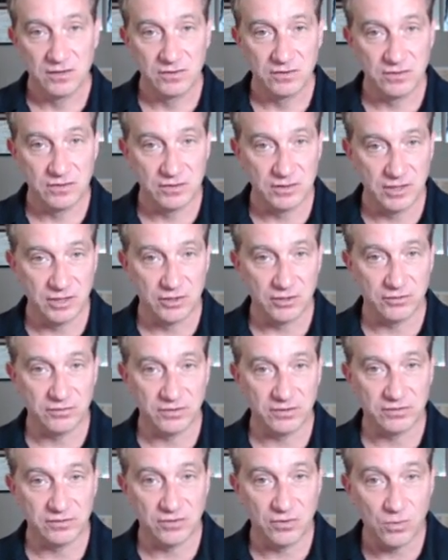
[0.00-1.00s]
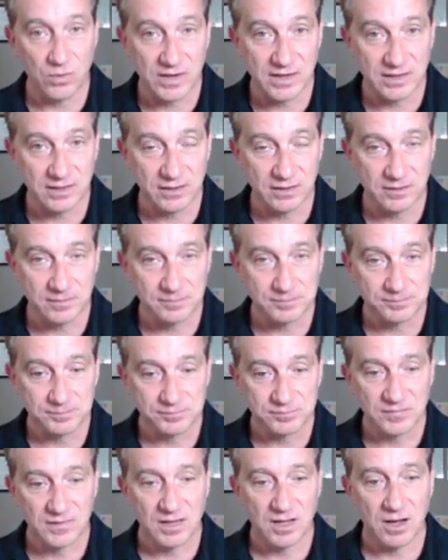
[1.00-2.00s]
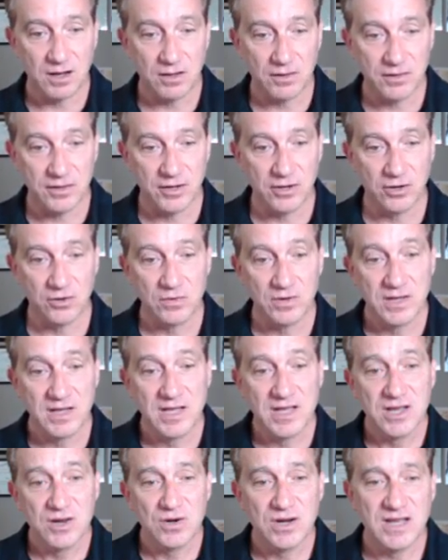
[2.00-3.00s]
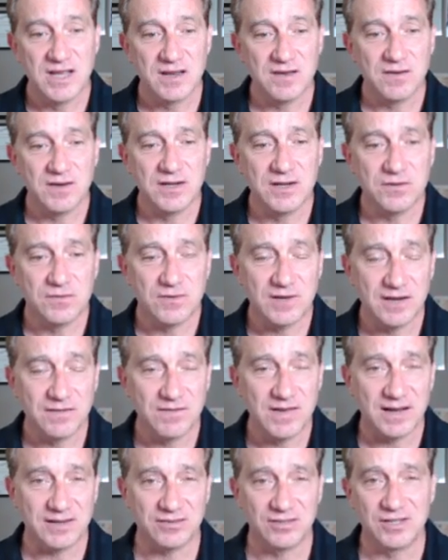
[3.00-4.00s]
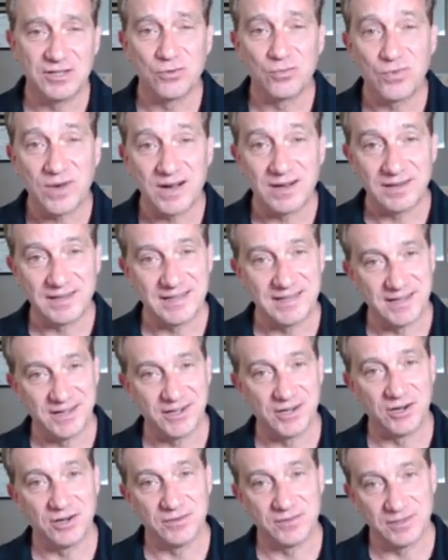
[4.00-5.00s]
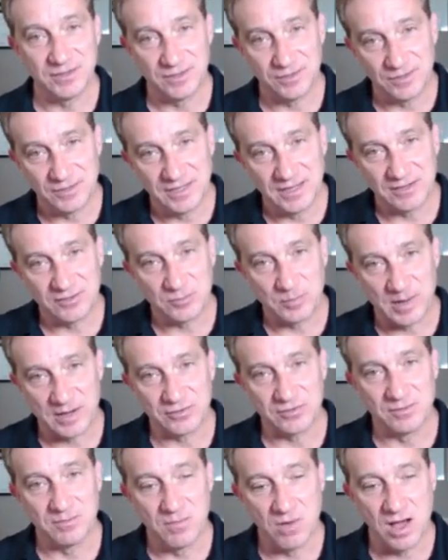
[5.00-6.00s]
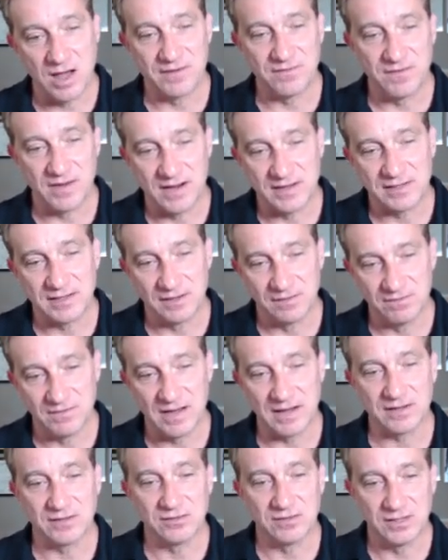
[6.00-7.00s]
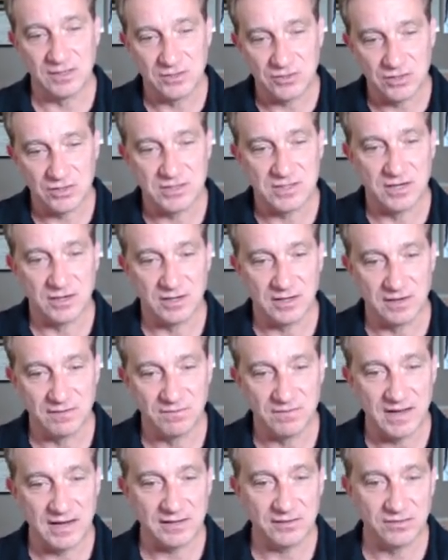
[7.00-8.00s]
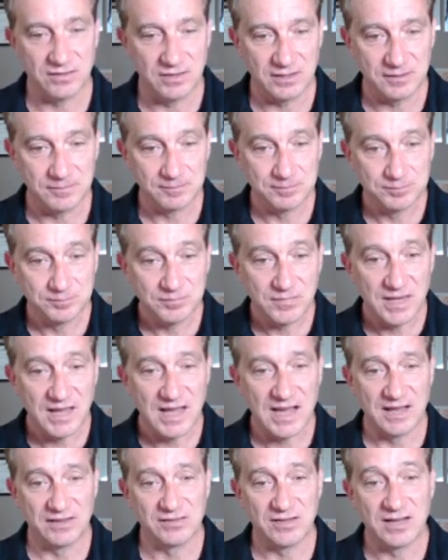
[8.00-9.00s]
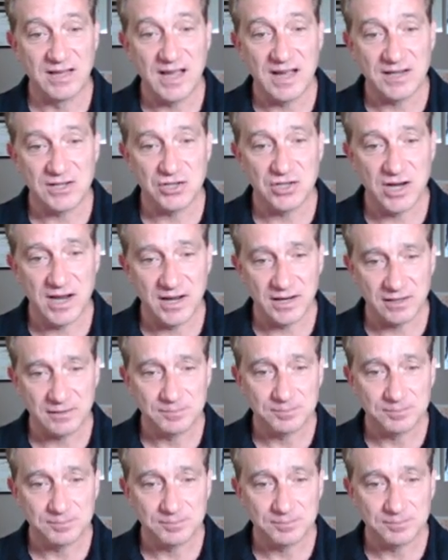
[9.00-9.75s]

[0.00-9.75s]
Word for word: years squared. Although in convexity, you rarely hear the expression modified convexity, just hear convexity. As a gut check,